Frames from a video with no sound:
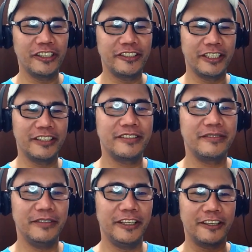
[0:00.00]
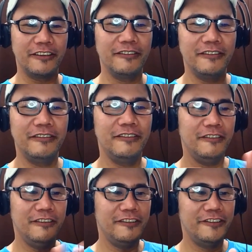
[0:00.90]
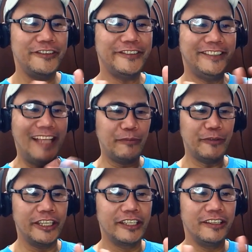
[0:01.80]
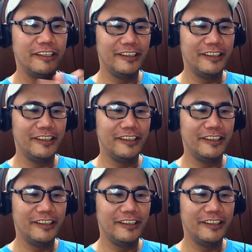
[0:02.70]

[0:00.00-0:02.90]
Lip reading: is just like clapping.